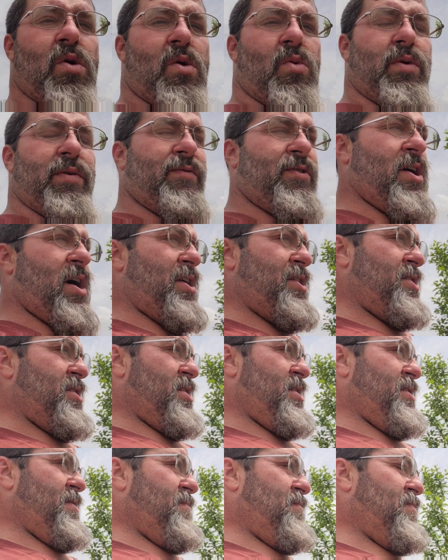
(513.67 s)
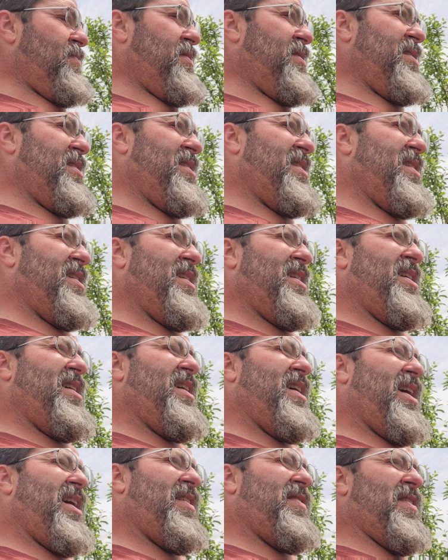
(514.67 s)
what we've got done.
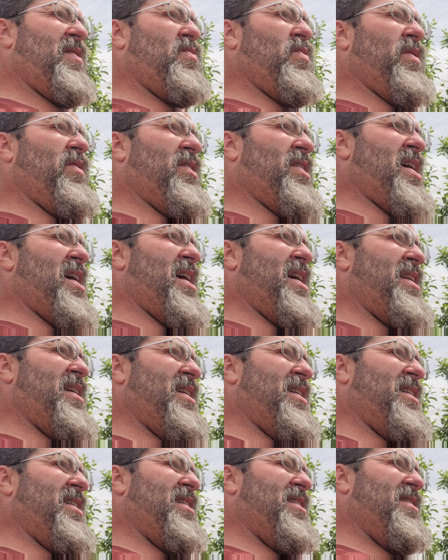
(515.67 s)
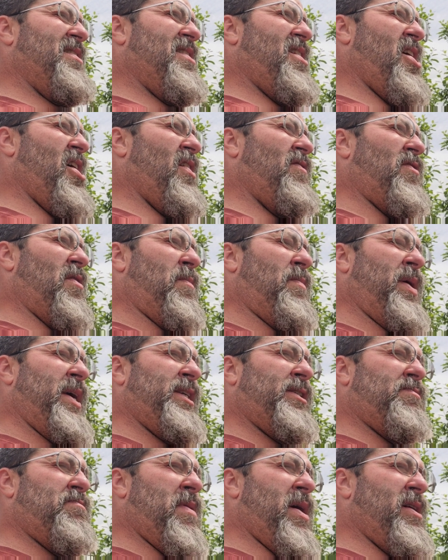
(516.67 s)
And then we've got all of our
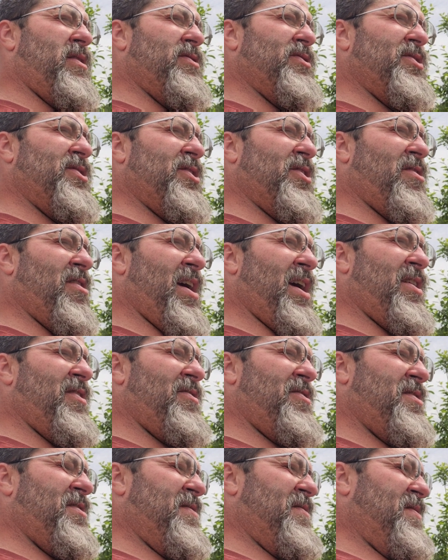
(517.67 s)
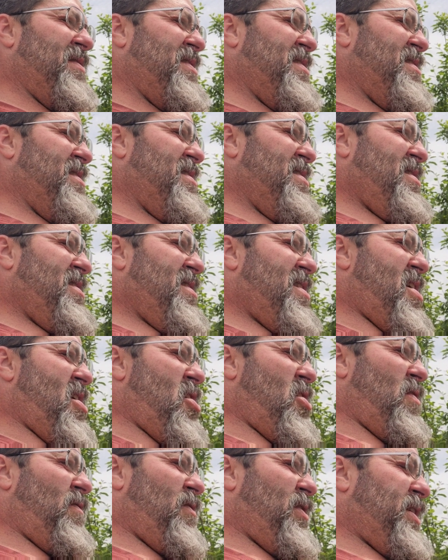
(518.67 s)
peace bells in the ground,
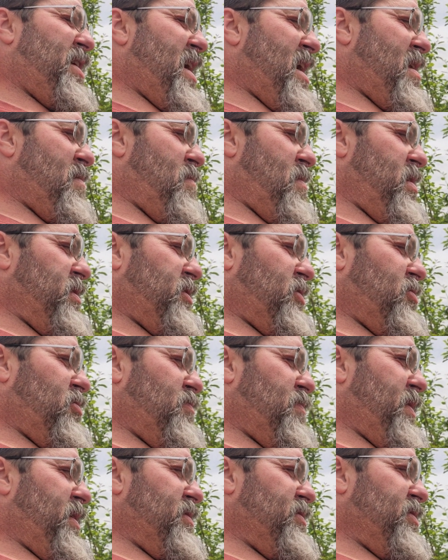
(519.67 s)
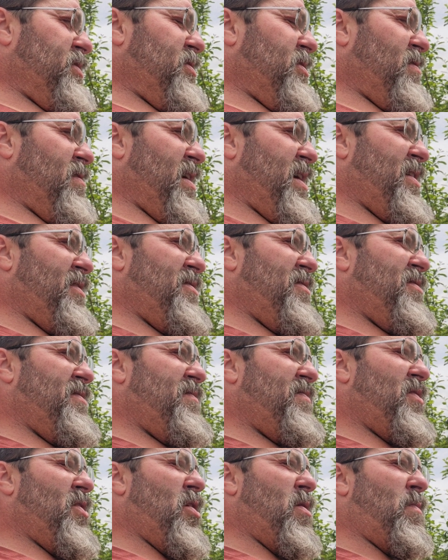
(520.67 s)
all of our yellow monster bells in the ground,
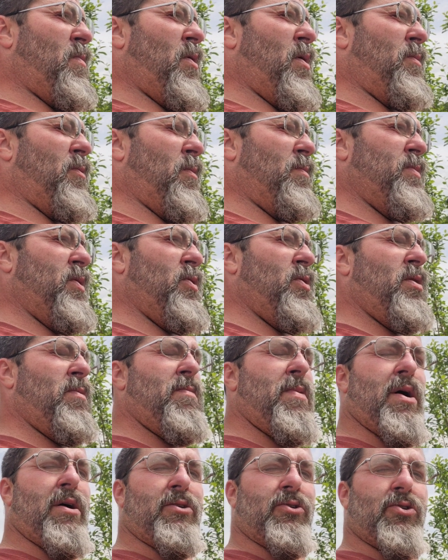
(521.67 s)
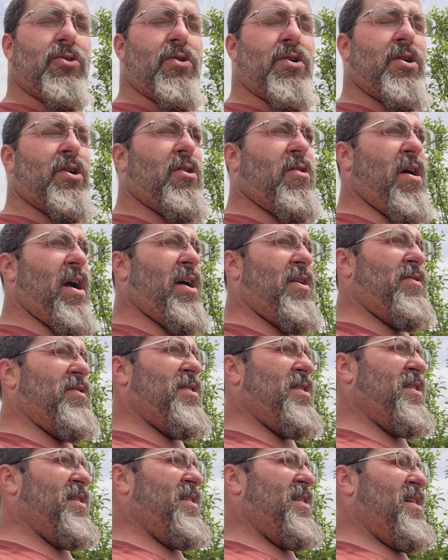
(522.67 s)
our purple beauty bells are in the
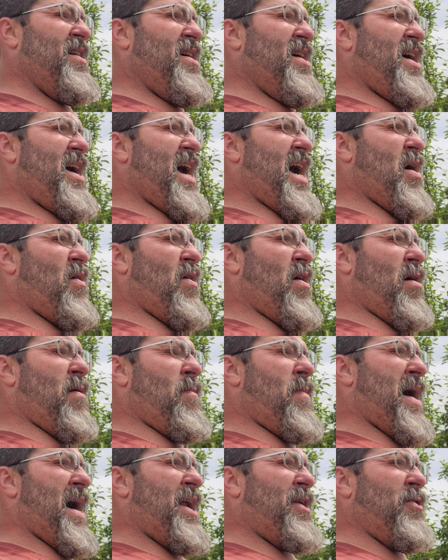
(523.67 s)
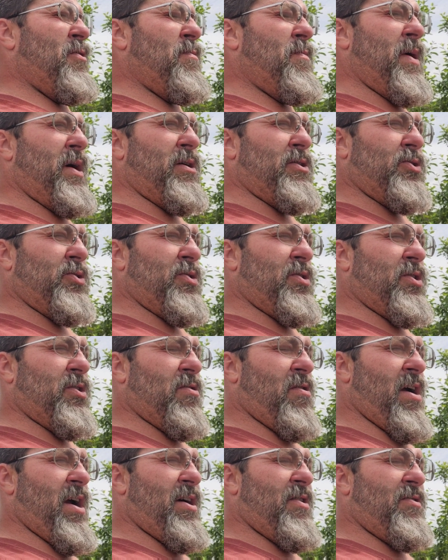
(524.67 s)
ground, our albino bells are in the
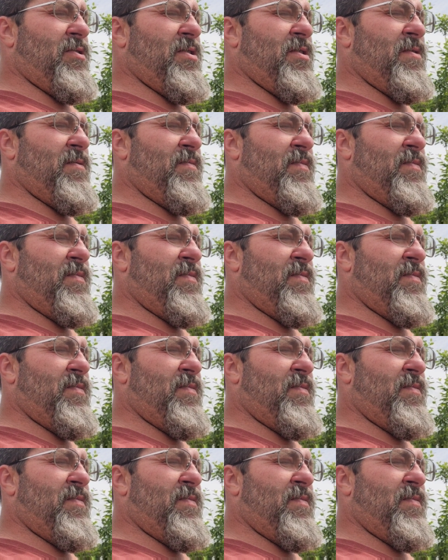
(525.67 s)
ground,